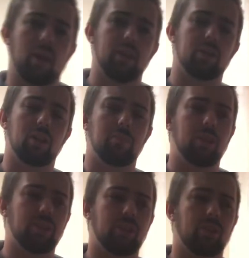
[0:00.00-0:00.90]
actually
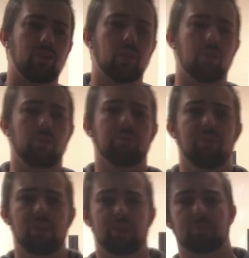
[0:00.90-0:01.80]
messaging her on
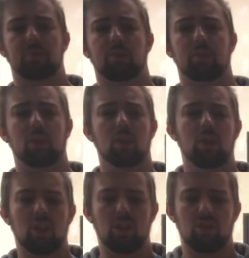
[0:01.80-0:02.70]
Facebook,
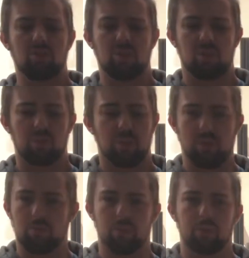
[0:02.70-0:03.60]
not
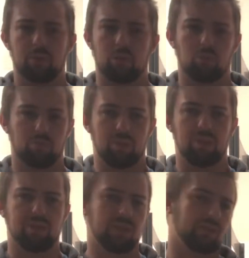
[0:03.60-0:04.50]
being rude, not
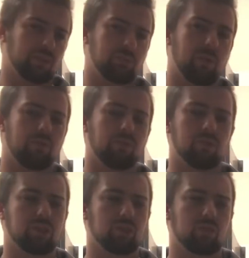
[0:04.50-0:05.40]
being disrespectful,
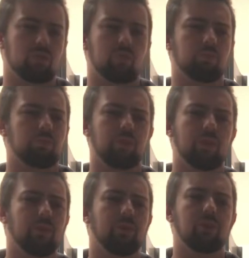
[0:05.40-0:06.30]
just throwing
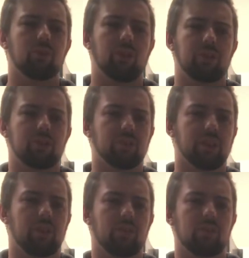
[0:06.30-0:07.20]
a few questions
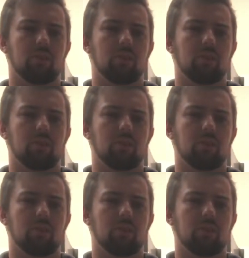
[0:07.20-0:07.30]
out.